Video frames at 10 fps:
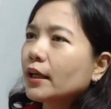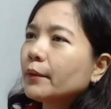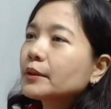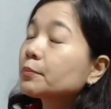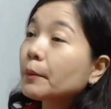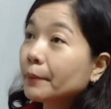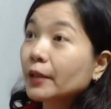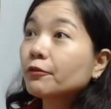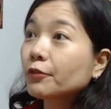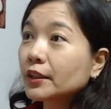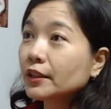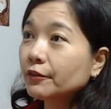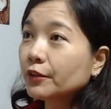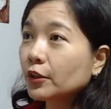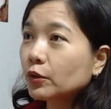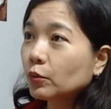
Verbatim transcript: I was prepared for the difficult